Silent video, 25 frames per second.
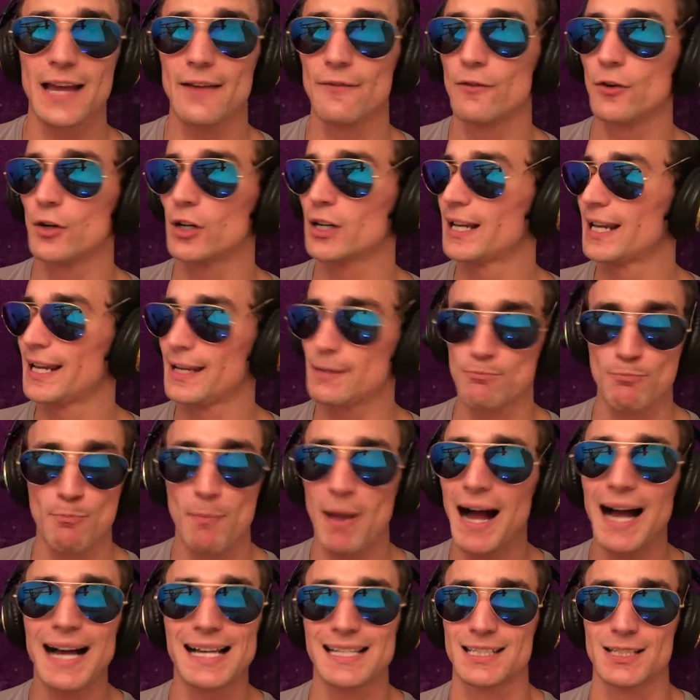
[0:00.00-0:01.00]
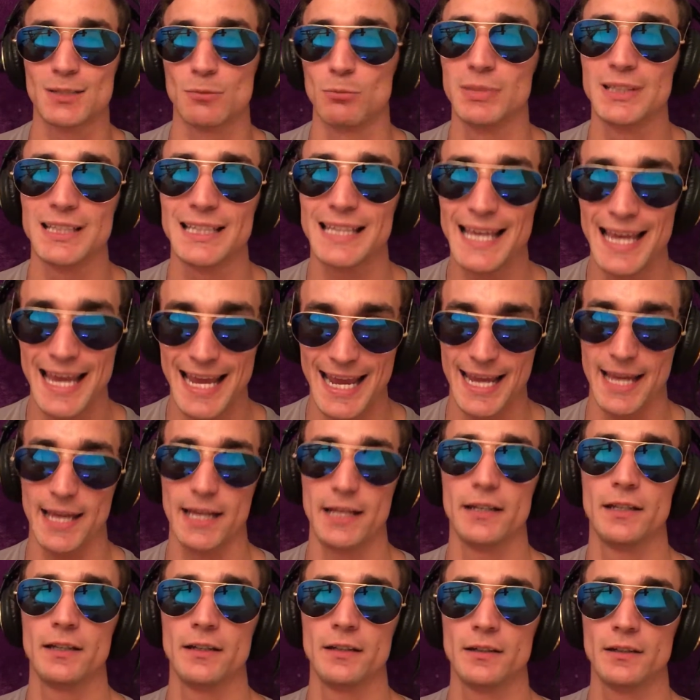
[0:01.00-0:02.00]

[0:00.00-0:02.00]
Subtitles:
ever possibly can.